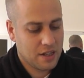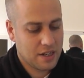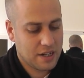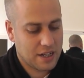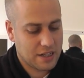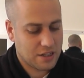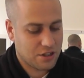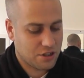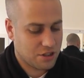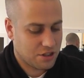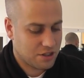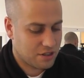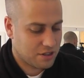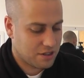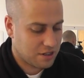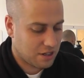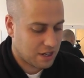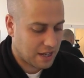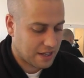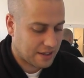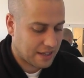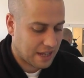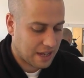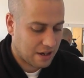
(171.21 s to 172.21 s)
Let's just
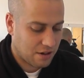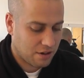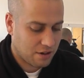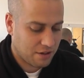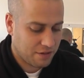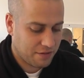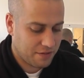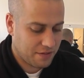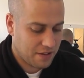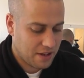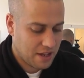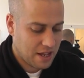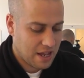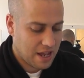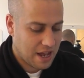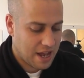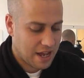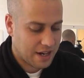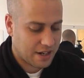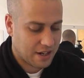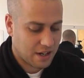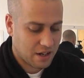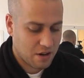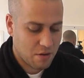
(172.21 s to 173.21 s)
slide that off
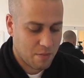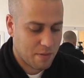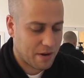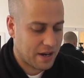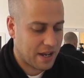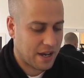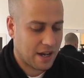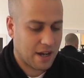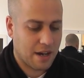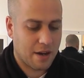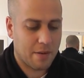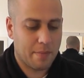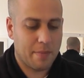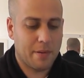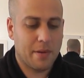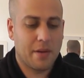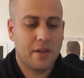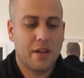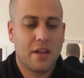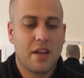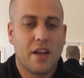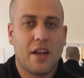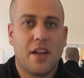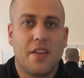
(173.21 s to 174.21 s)
and open it up
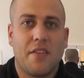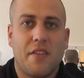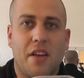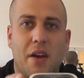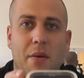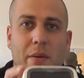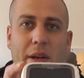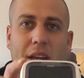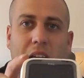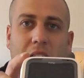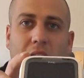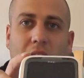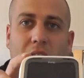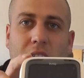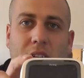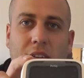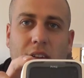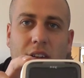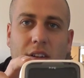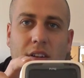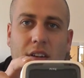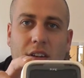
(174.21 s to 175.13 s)
and there we go.